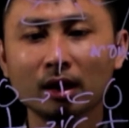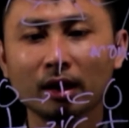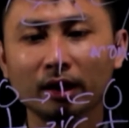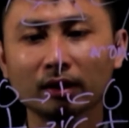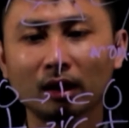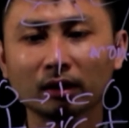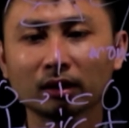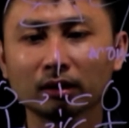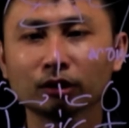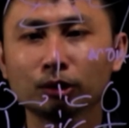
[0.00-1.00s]
in
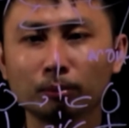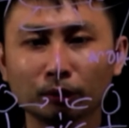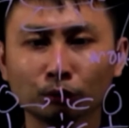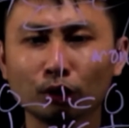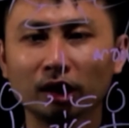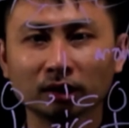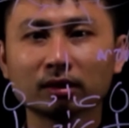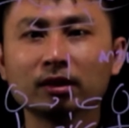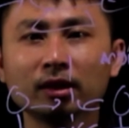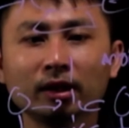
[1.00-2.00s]
order to build trust
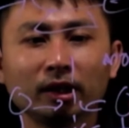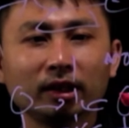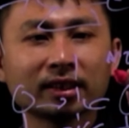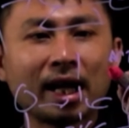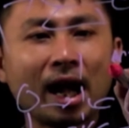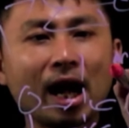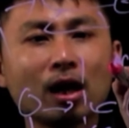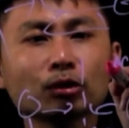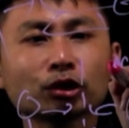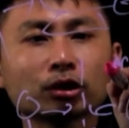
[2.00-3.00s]
is
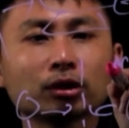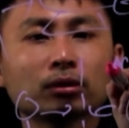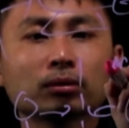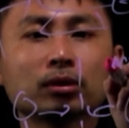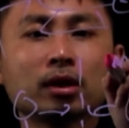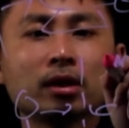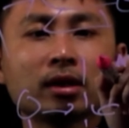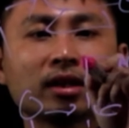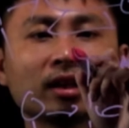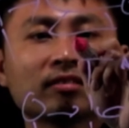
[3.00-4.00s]
how to
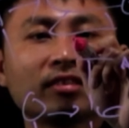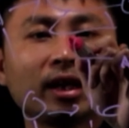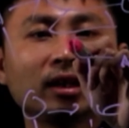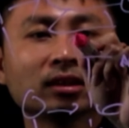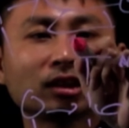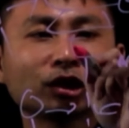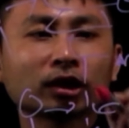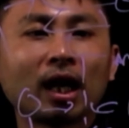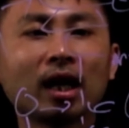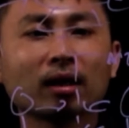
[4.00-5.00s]
convey such
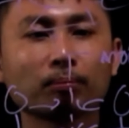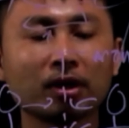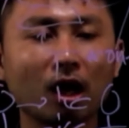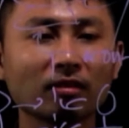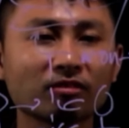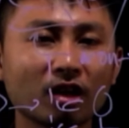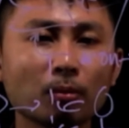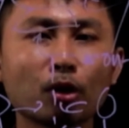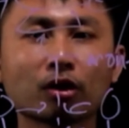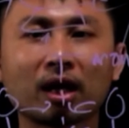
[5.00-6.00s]
kind of
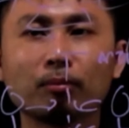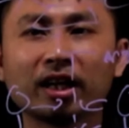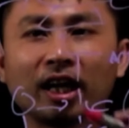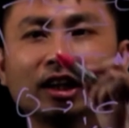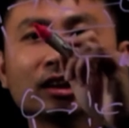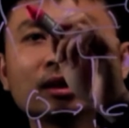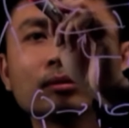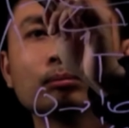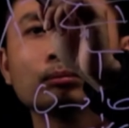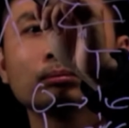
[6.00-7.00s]
non-verbal
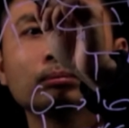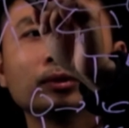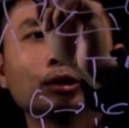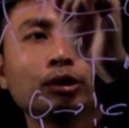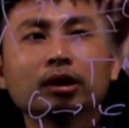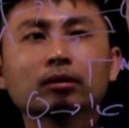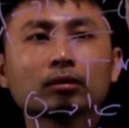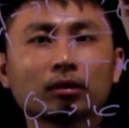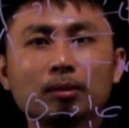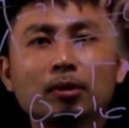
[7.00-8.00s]
communication between
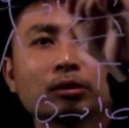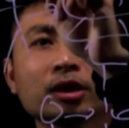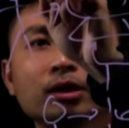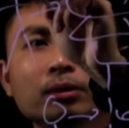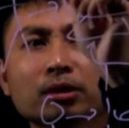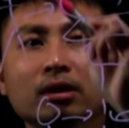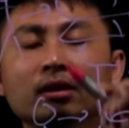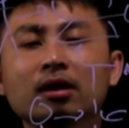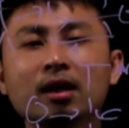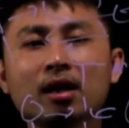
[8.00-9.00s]
remote user
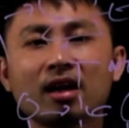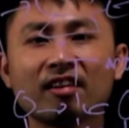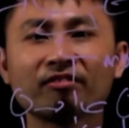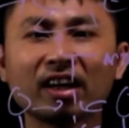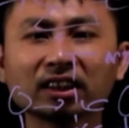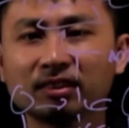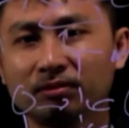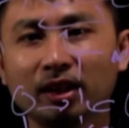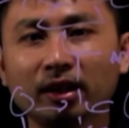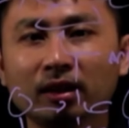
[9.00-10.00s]

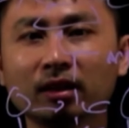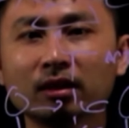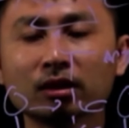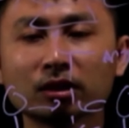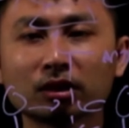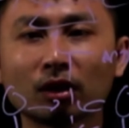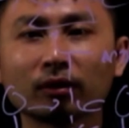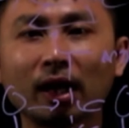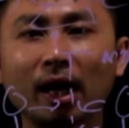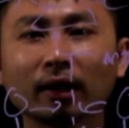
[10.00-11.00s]
effectively so
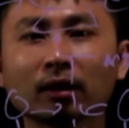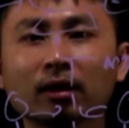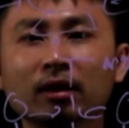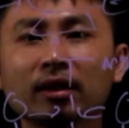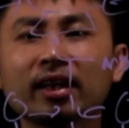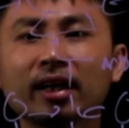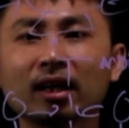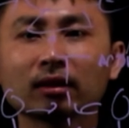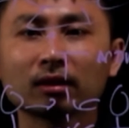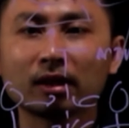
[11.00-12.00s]
that they can